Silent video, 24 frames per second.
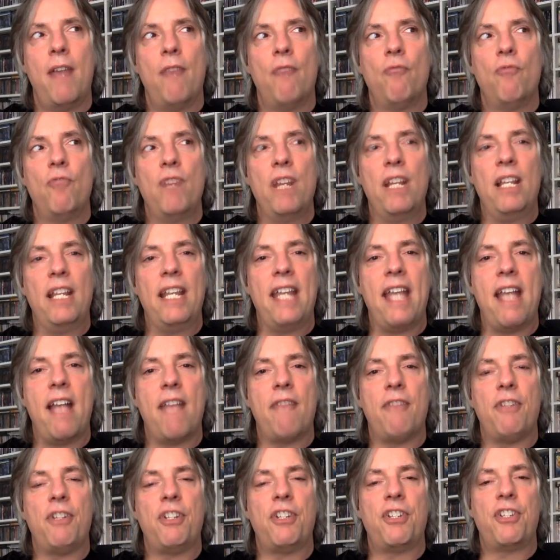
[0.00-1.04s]
really
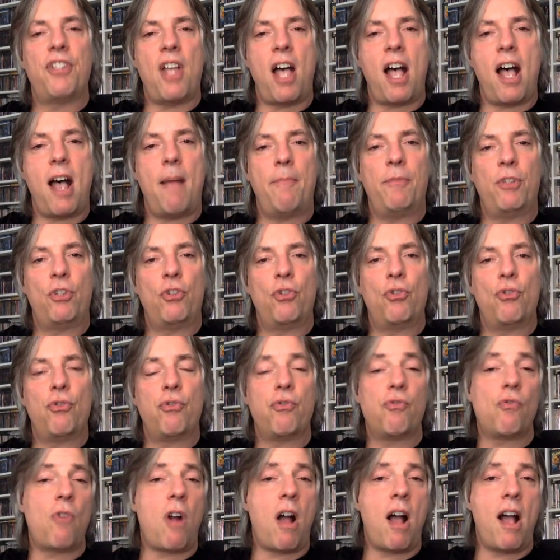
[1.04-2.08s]
have stopped
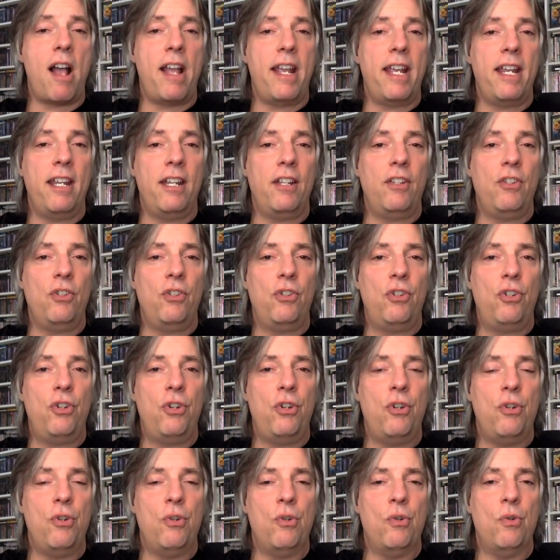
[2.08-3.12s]
trying
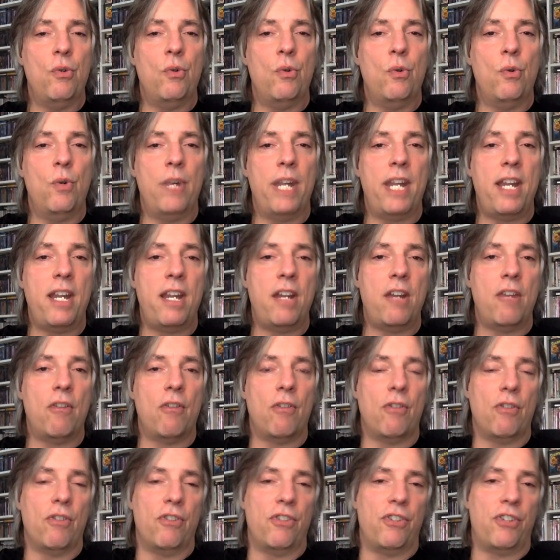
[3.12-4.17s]
to hear
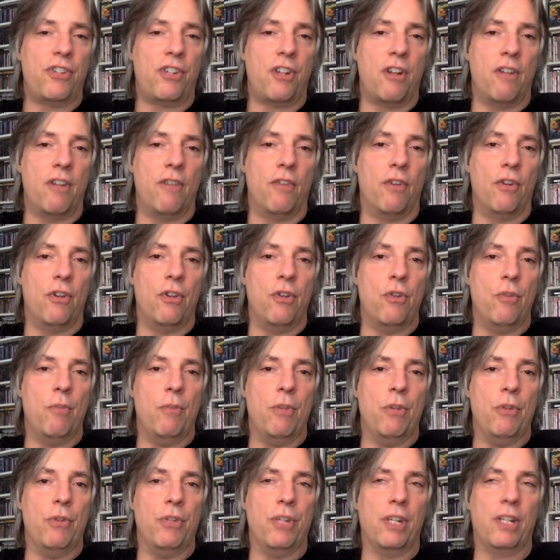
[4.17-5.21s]
or discover new
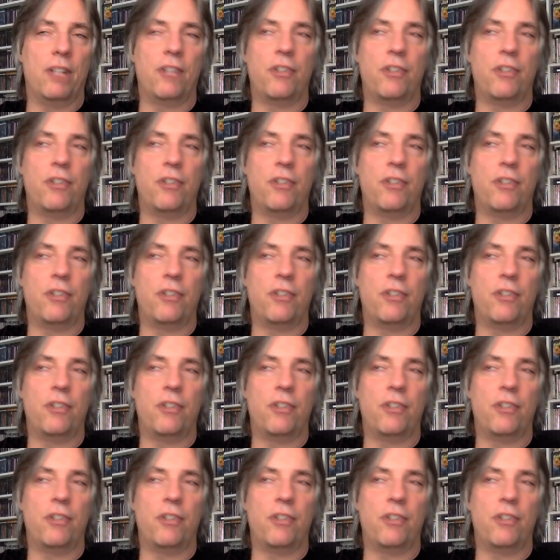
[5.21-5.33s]
music.